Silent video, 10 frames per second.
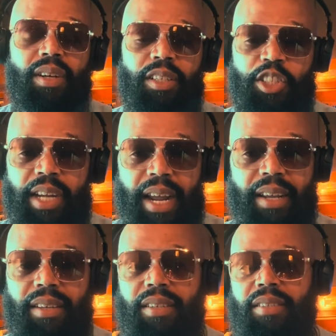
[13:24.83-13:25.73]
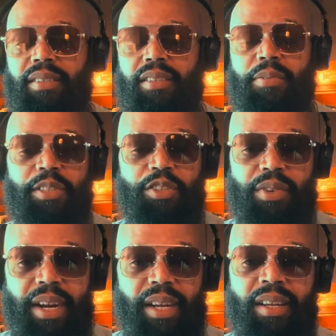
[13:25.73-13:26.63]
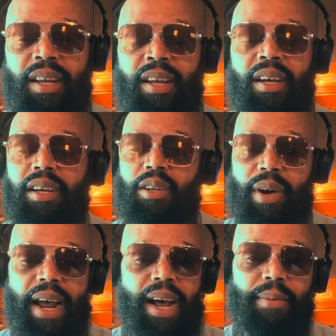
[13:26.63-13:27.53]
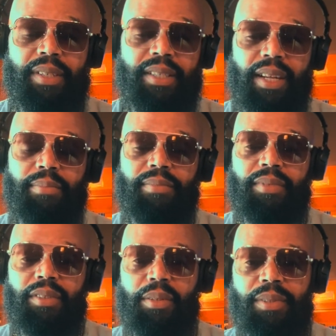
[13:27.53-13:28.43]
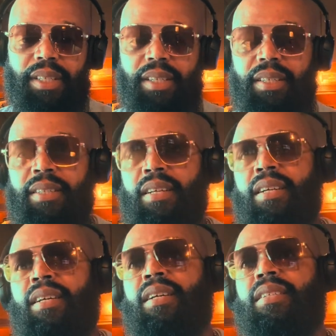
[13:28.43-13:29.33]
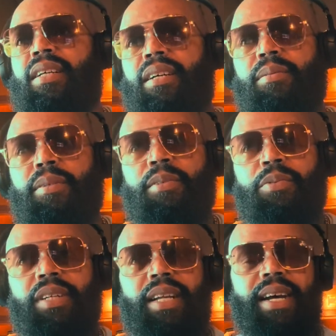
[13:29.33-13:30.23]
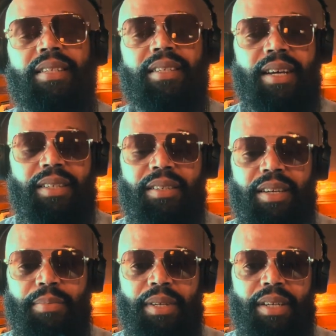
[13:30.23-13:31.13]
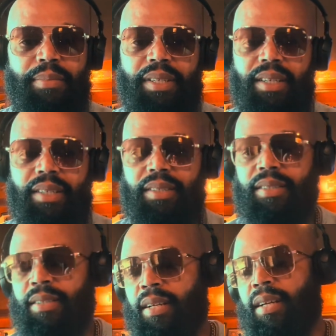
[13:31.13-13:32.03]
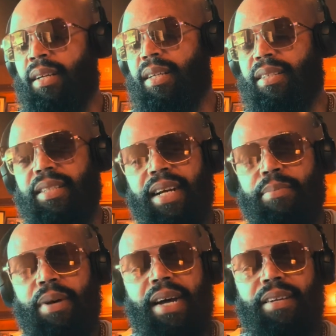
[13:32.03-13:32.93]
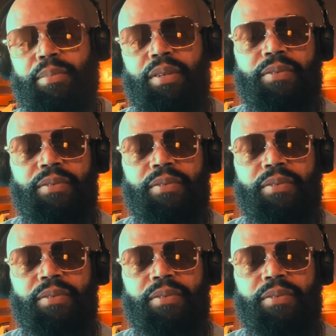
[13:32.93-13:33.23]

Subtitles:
Shake, a restraint, a grab, or something. You know what I'm saying? To help them to realize that. You know what I mean? Because it's just out of pocket, bro.